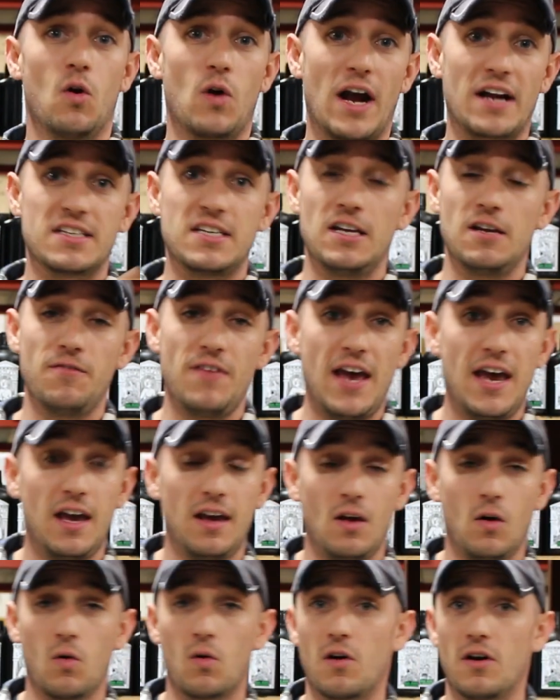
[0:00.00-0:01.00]
or
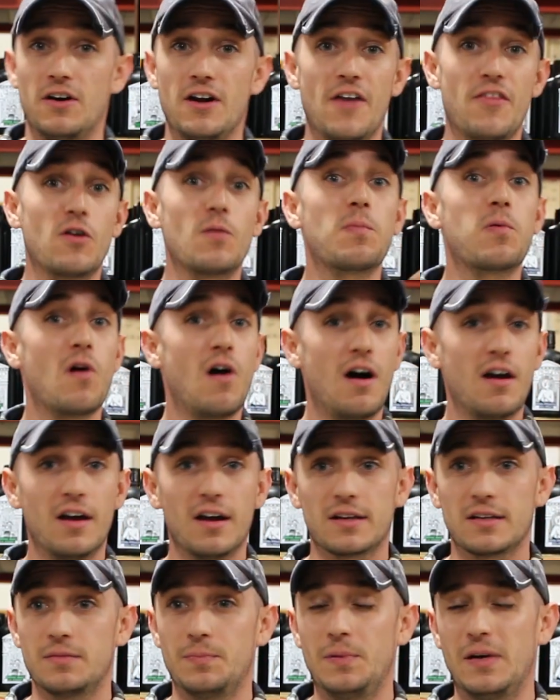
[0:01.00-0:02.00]
Actinovate, or another
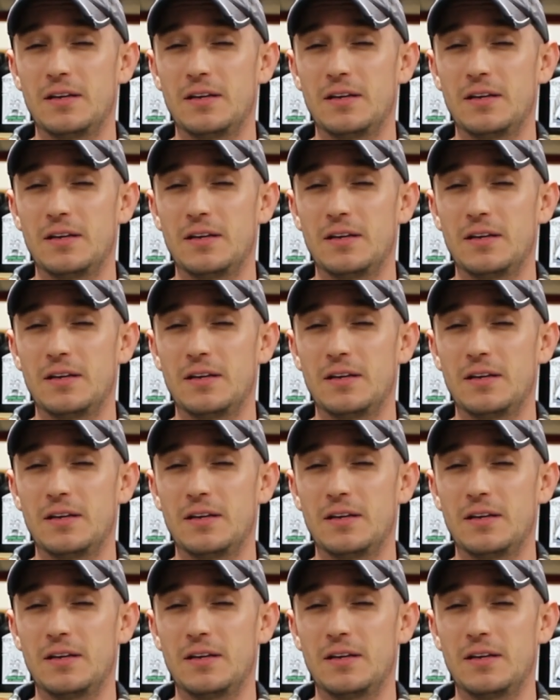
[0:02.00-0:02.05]
product,